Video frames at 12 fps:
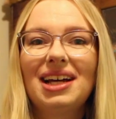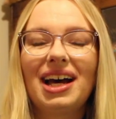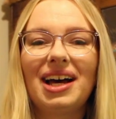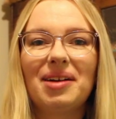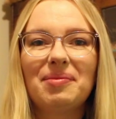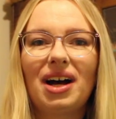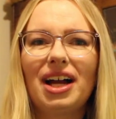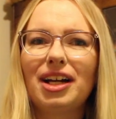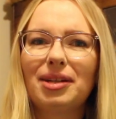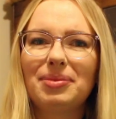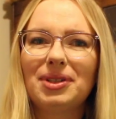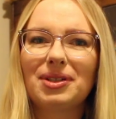I
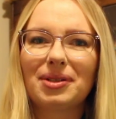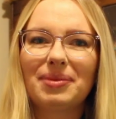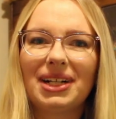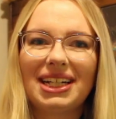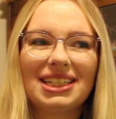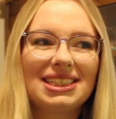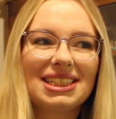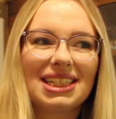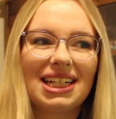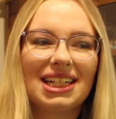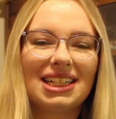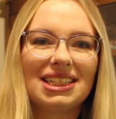hope you don't mind,
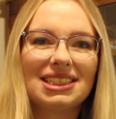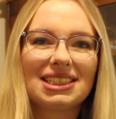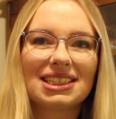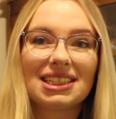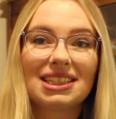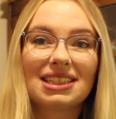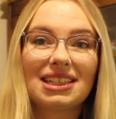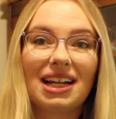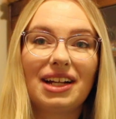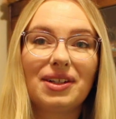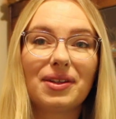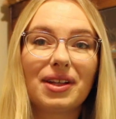and
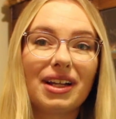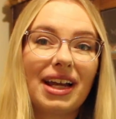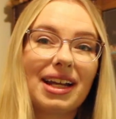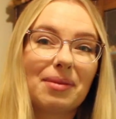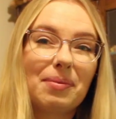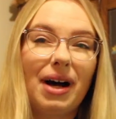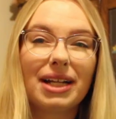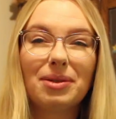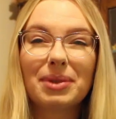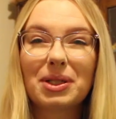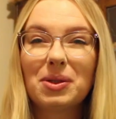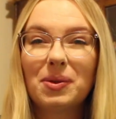I know the lighting might
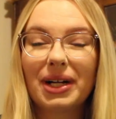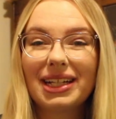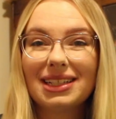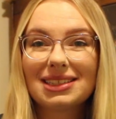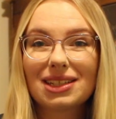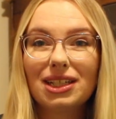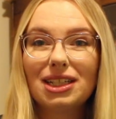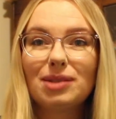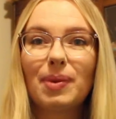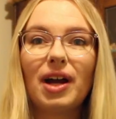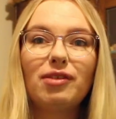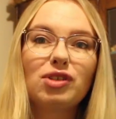not be quite as
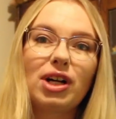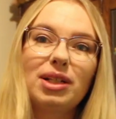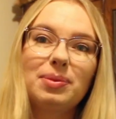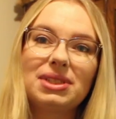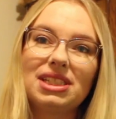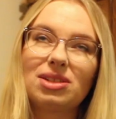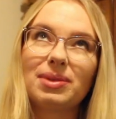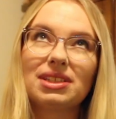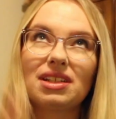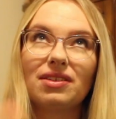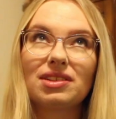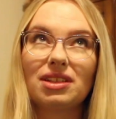good, but I've tried to position
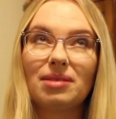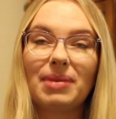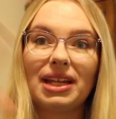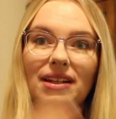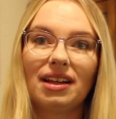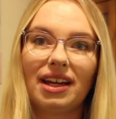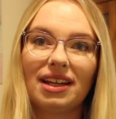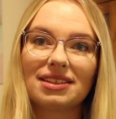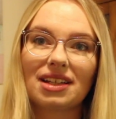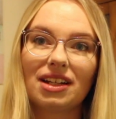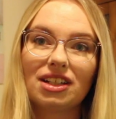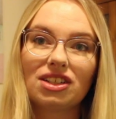myself so the main light
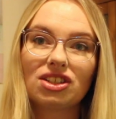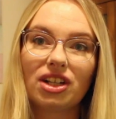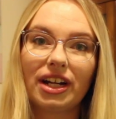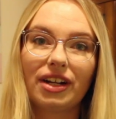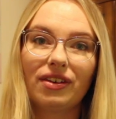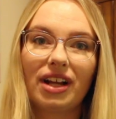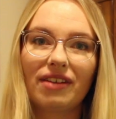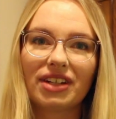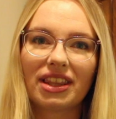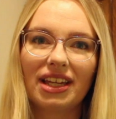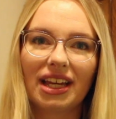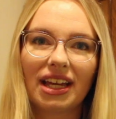is going to shine on
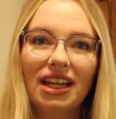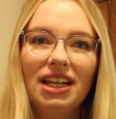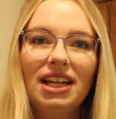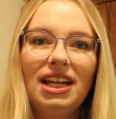everything.